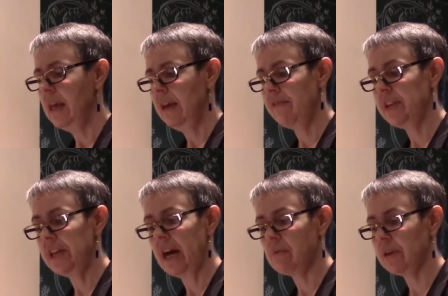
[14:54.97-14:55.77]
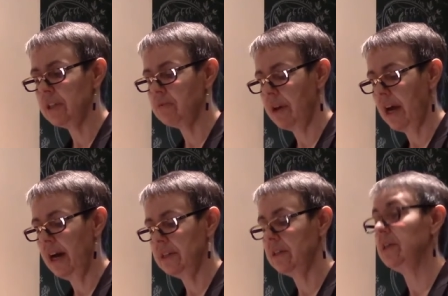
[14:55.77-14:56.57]
If he did not work his way
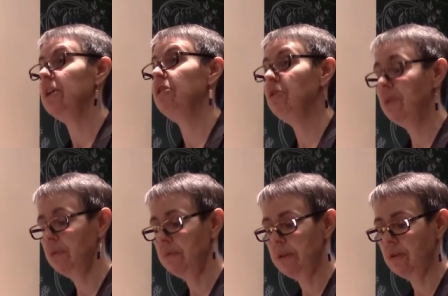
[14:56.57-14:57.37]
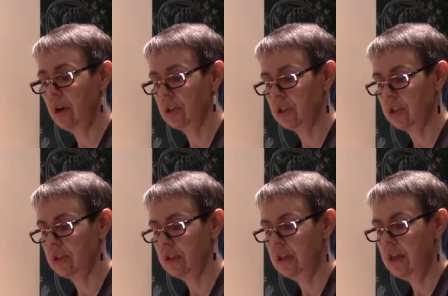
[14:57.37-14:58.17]
higher, he knew he would be crushed.
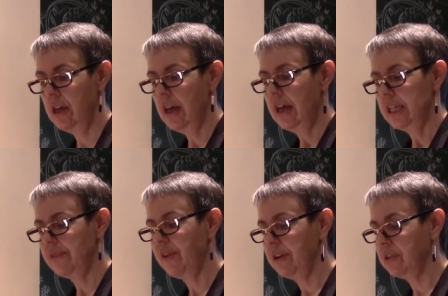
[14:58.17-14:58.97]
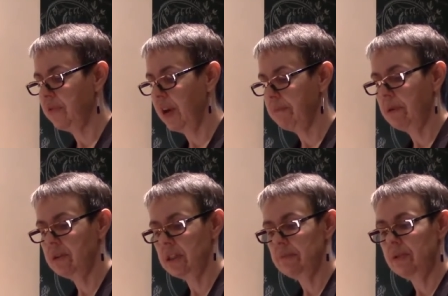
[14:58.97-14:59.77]
His fingers found
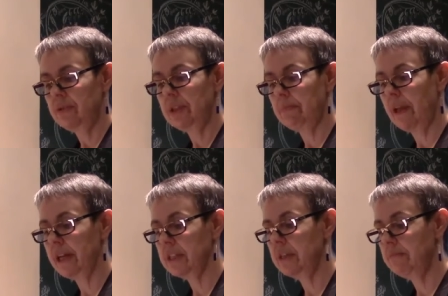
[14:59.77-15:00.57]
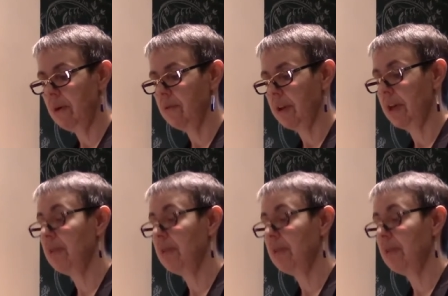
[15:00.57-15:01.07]
purchase between the planks of the boat, and he